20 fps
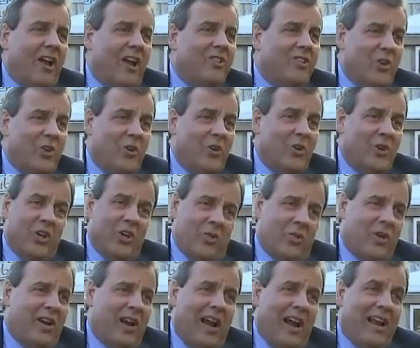and so do you.
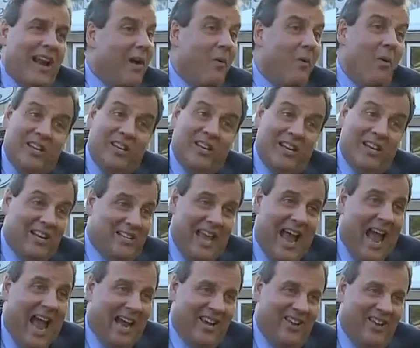And that wasn't
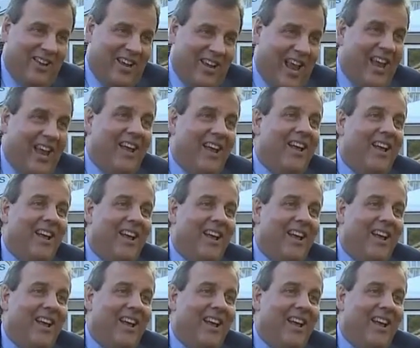an attack, okay?